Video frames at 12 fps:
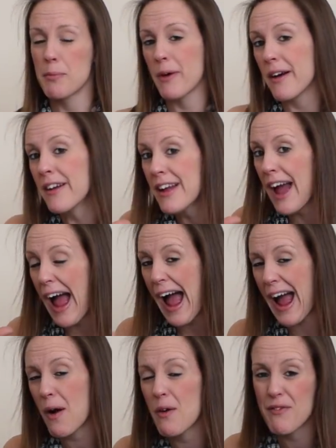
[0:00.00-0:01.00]
But
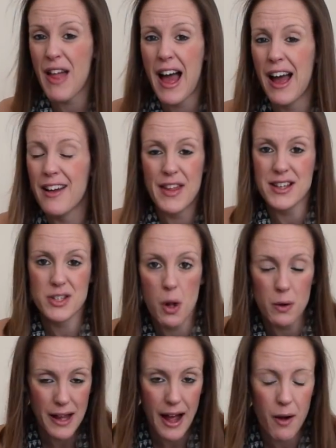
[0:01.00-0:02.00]
out of that, they're
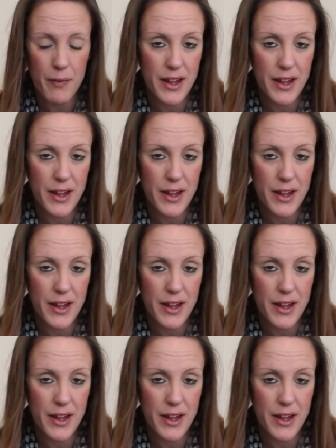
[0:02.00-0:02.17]
sold out.